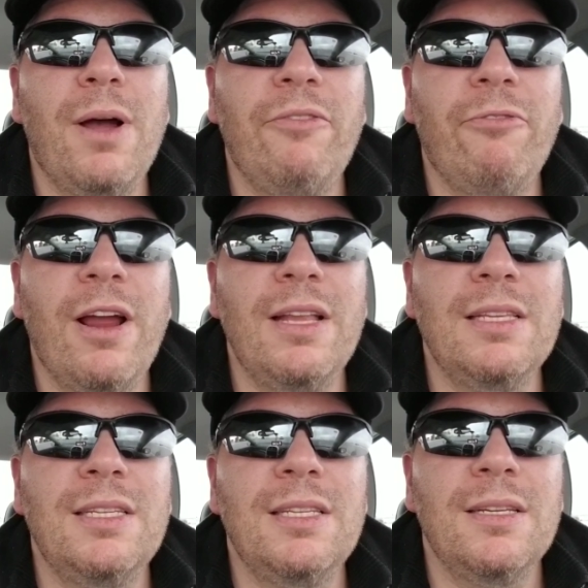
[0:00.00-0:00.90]
my
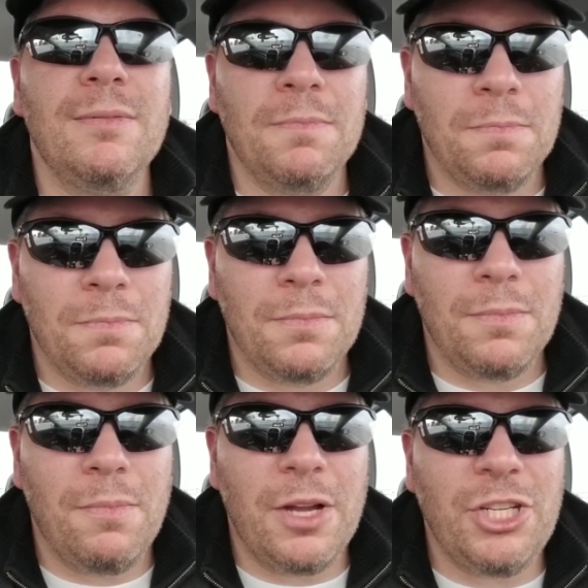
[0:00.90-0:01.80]
friends.
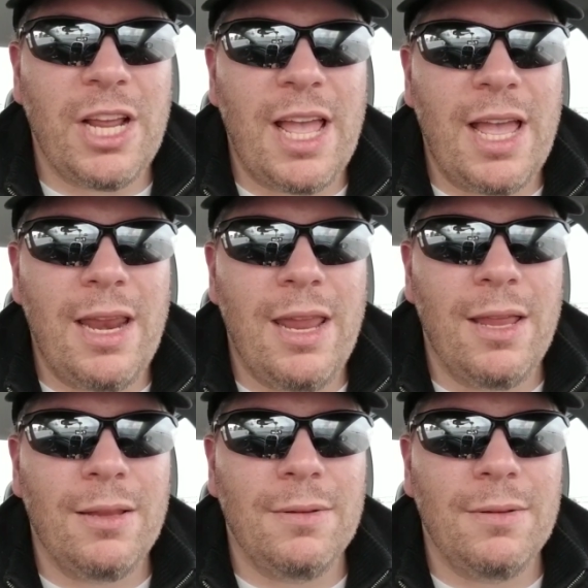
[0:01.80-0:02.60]
Much ahead.